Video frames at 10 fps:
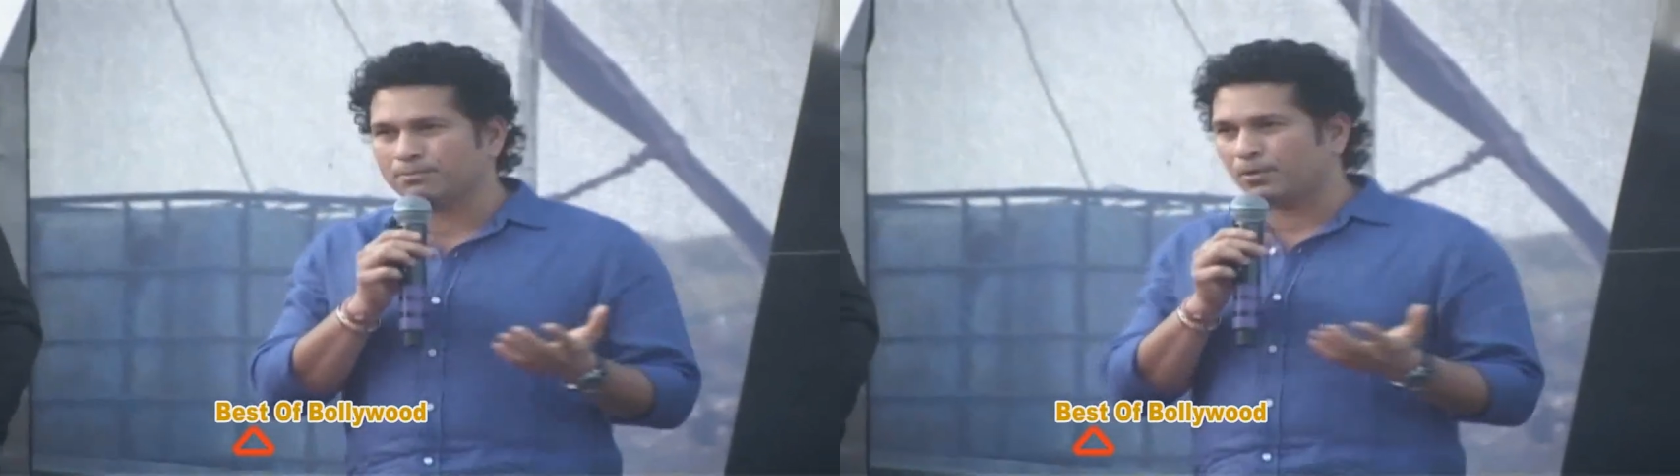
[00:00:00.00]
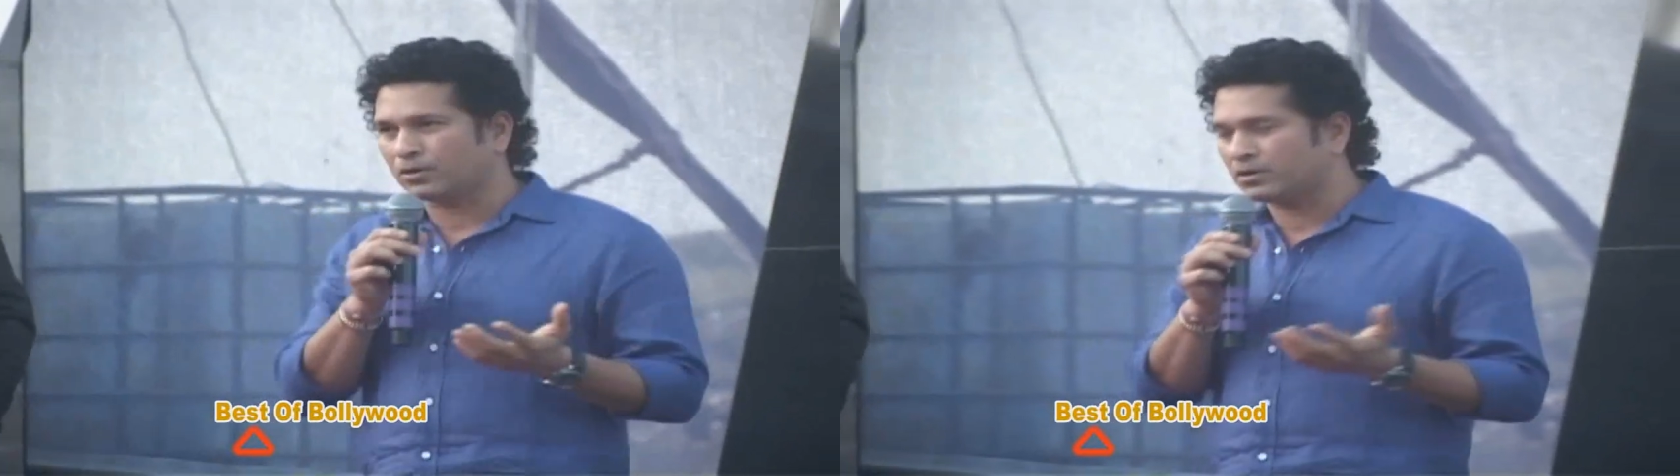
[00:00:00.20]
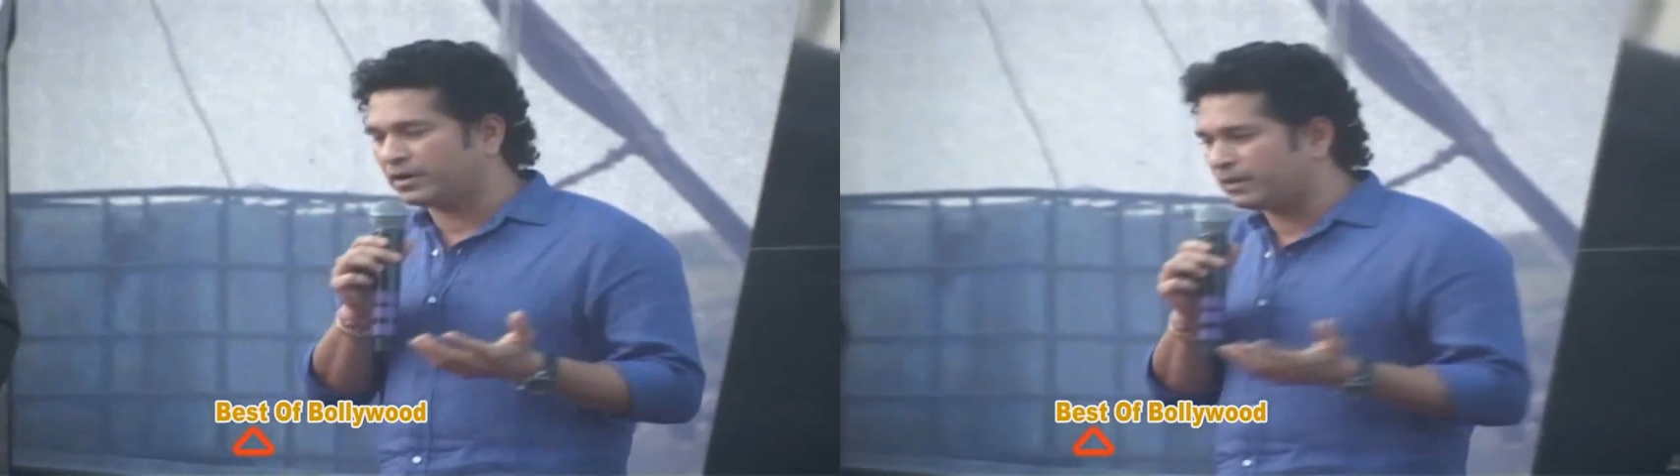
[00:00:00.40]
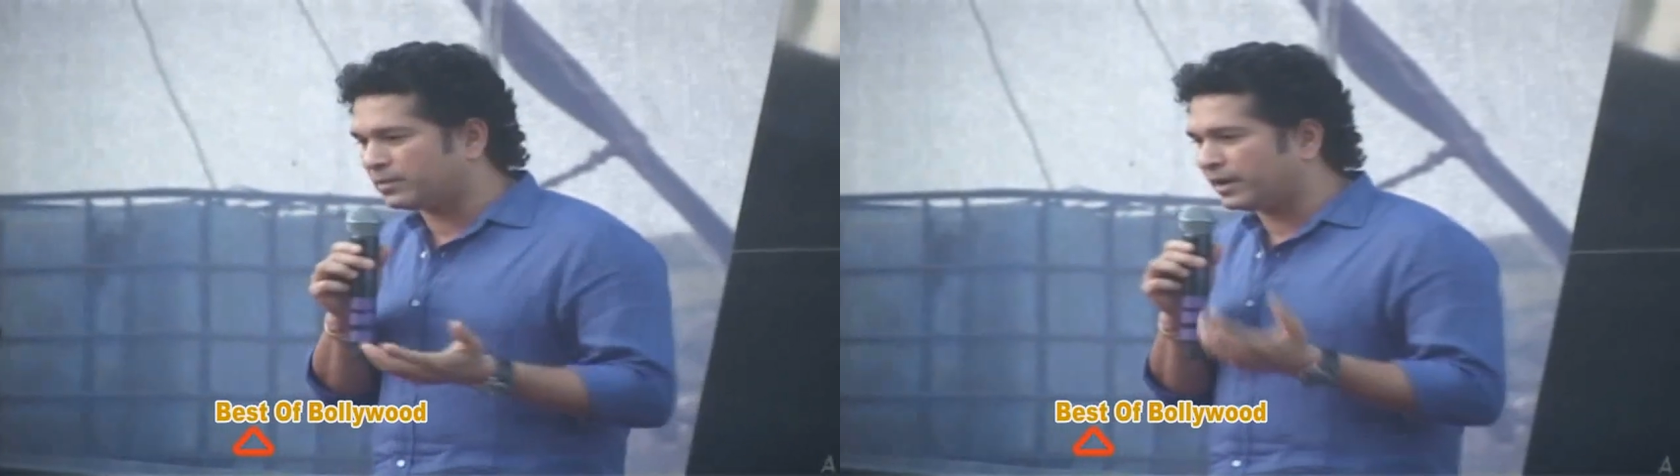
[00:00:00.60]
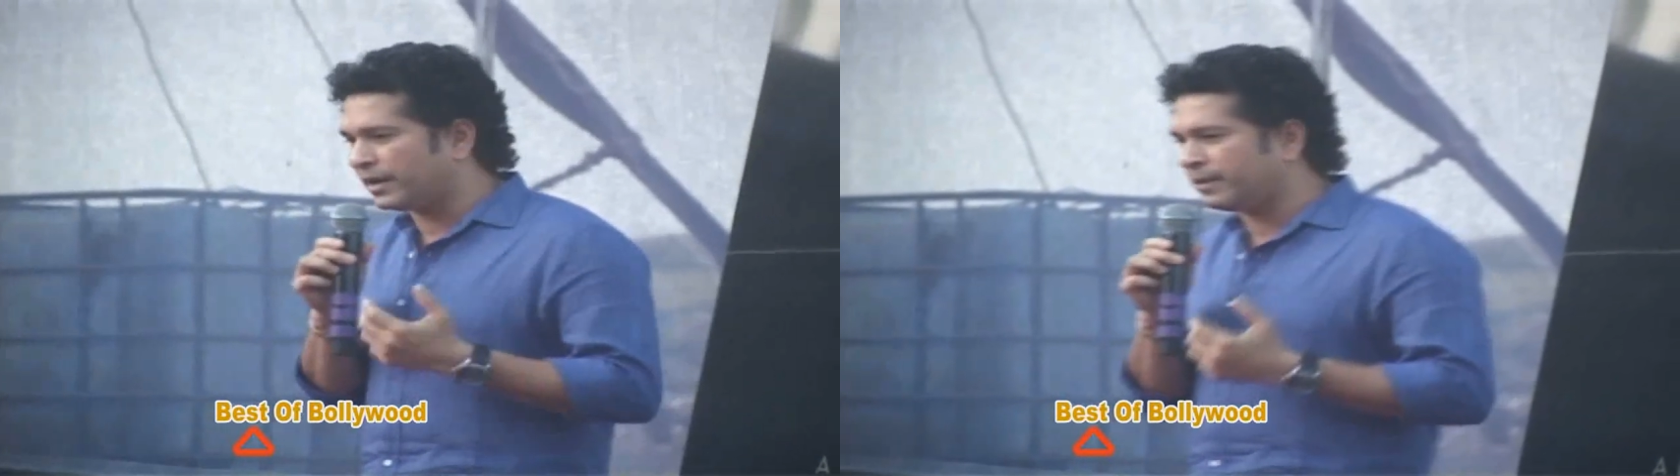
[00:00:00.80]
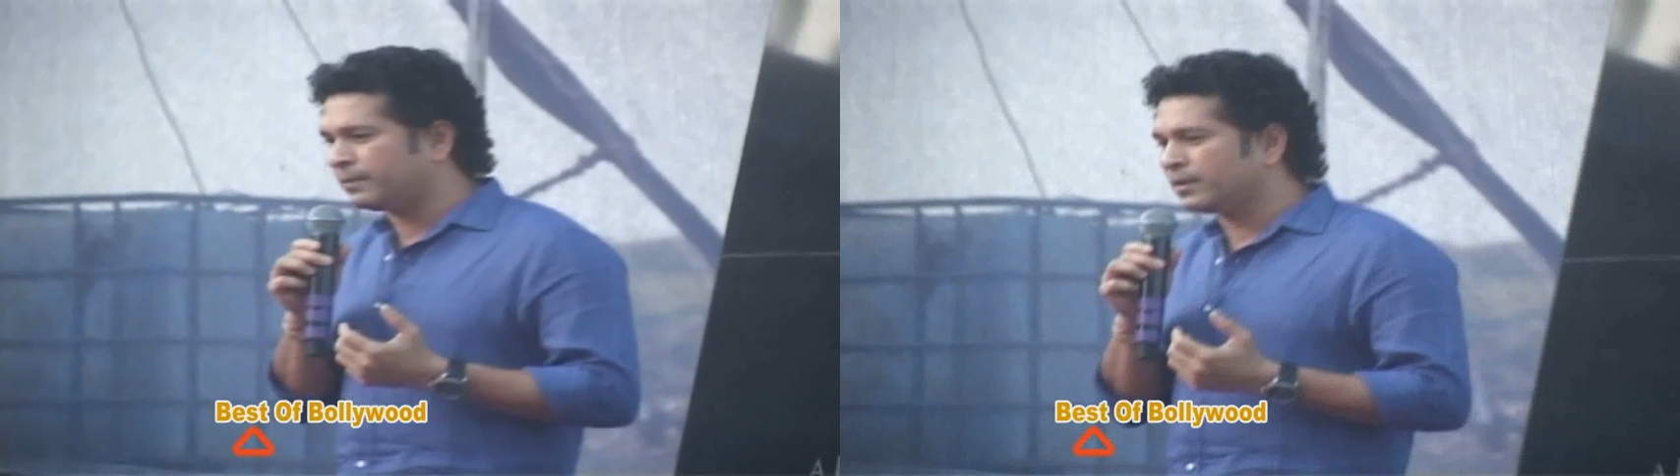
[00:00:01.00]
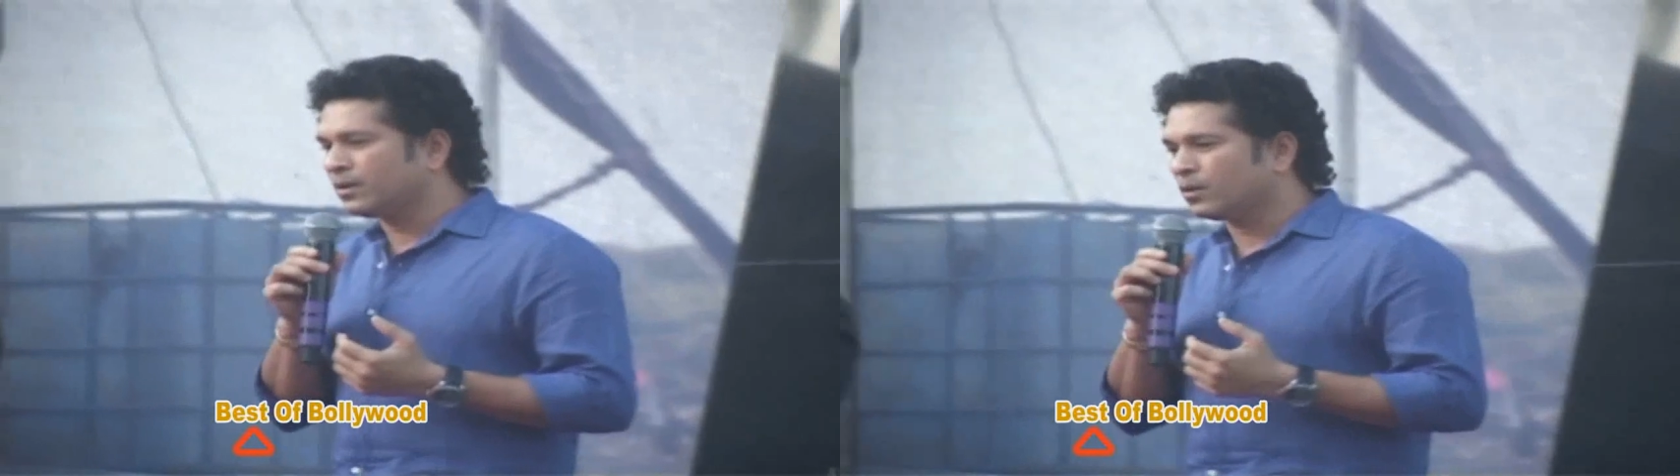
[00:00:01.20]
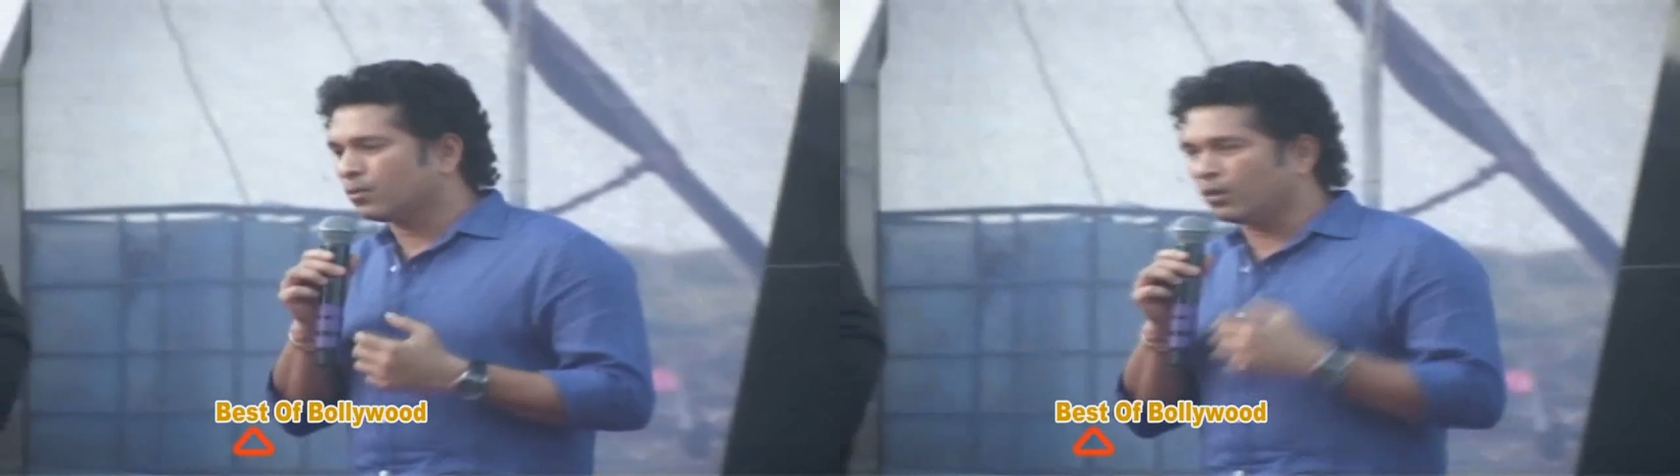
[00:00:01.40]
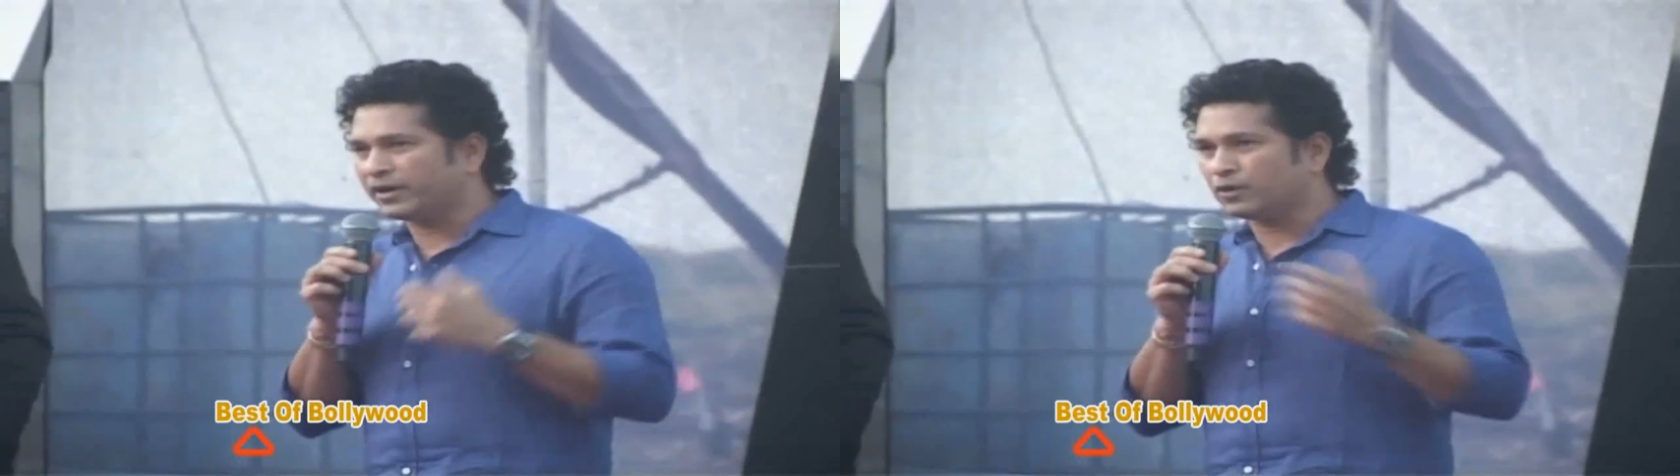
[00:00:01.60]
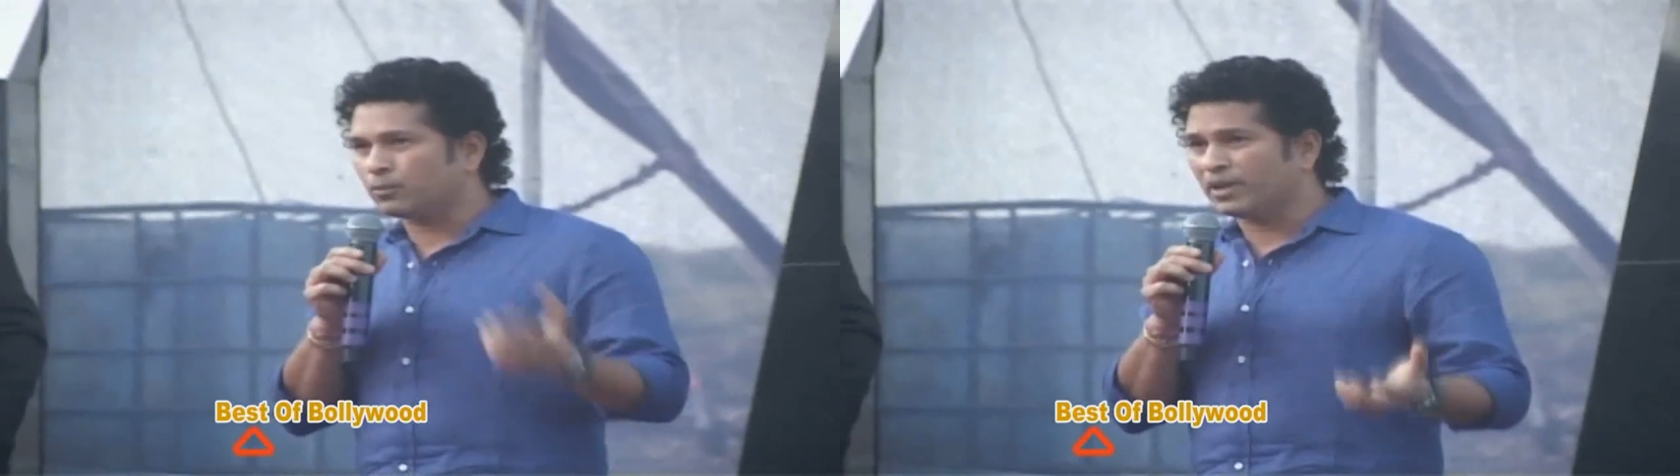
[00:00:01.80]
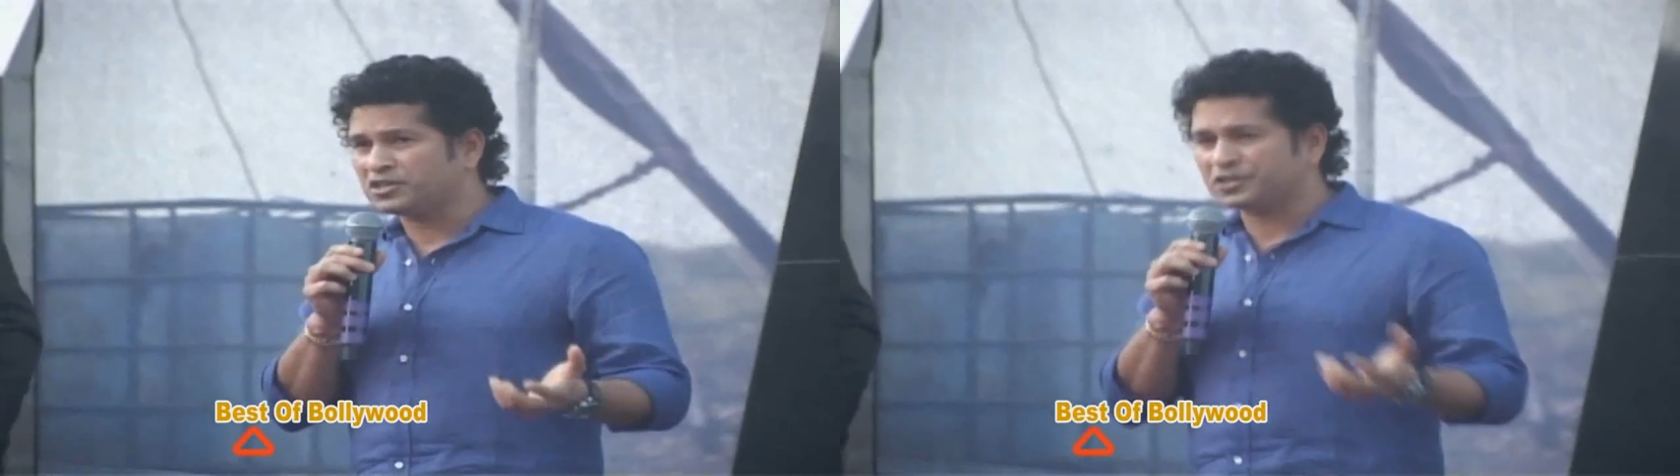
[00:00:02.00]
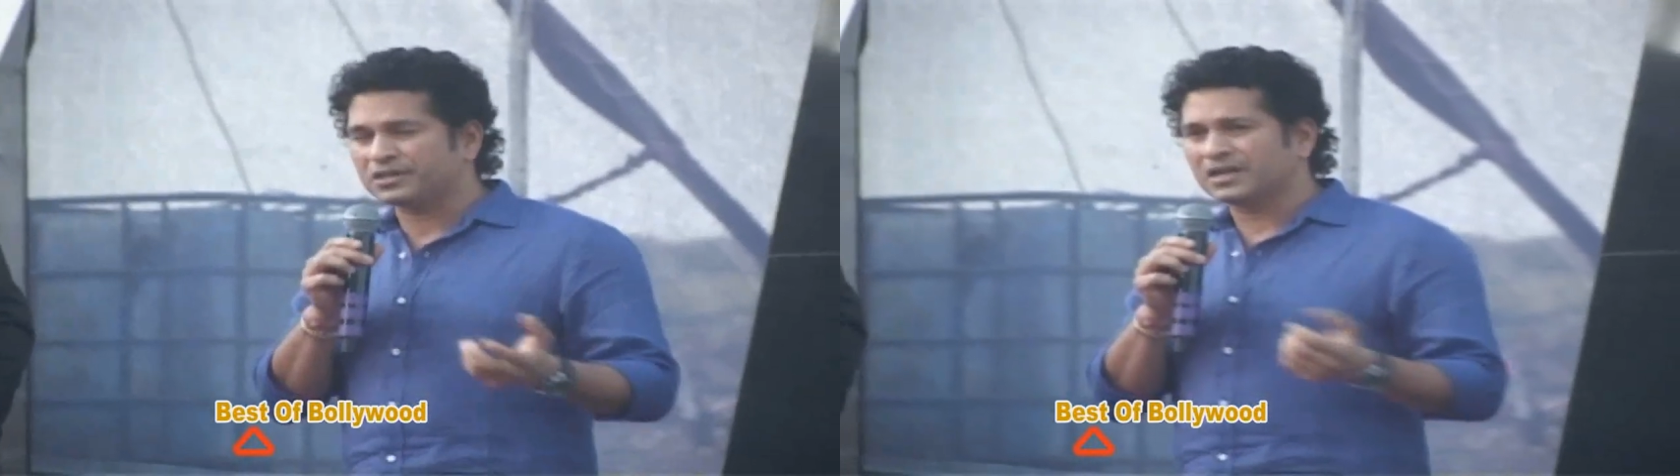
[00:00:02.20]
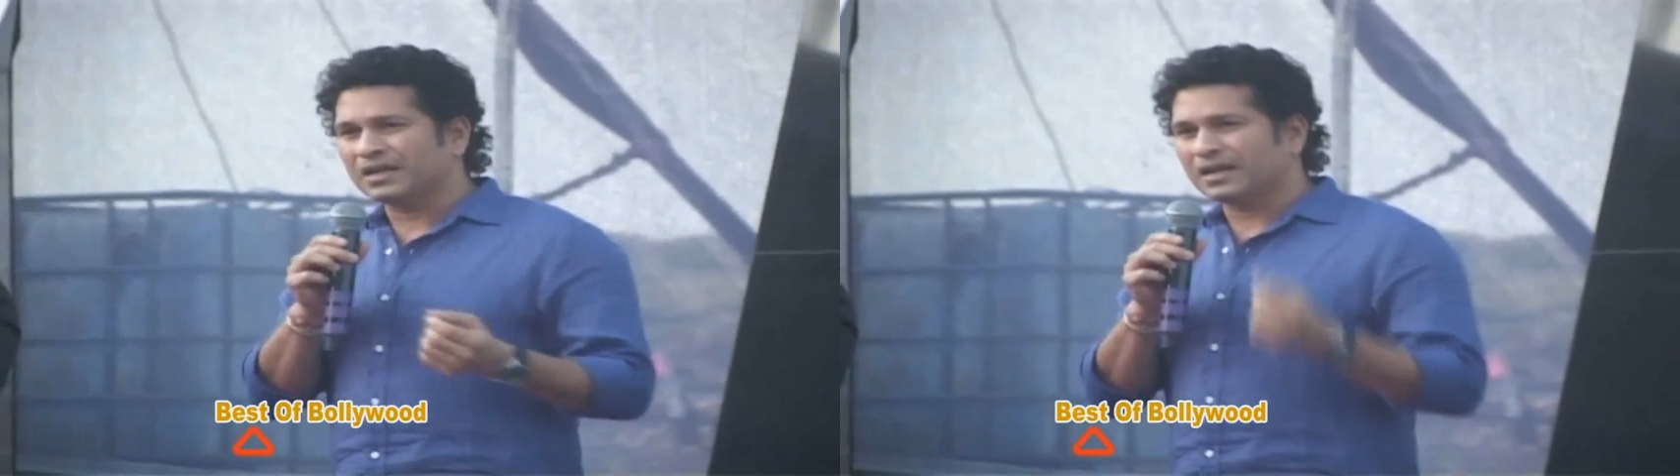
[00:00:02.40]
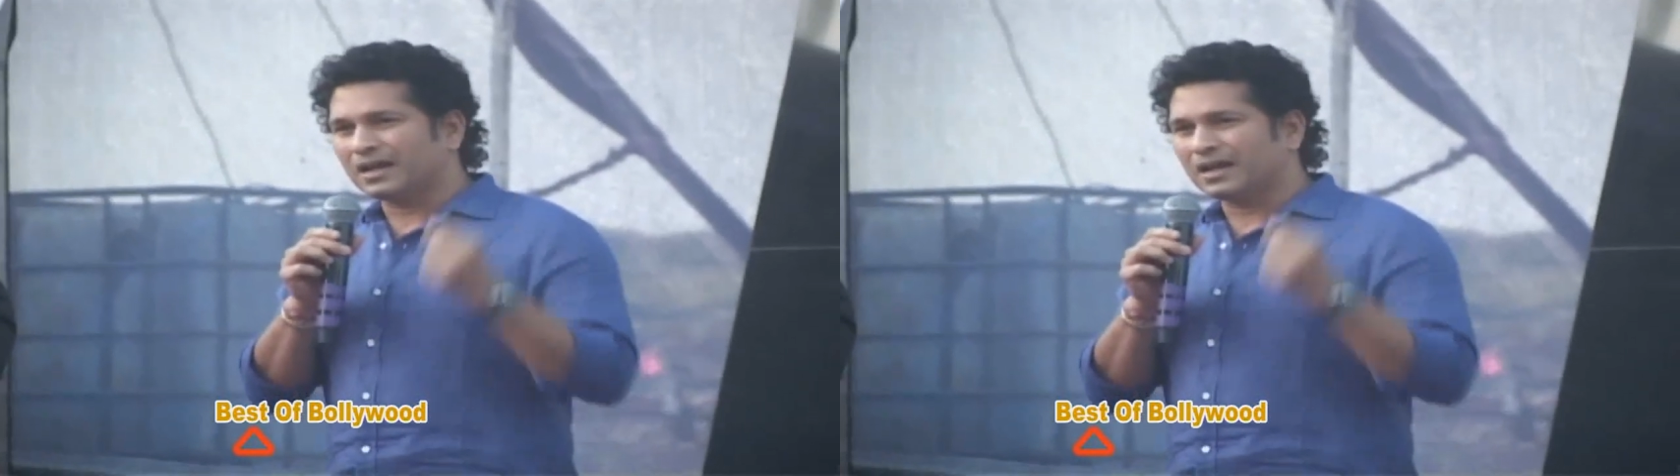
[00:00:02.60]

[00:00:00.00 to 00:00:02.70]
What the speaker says: important name that I wanted to mention.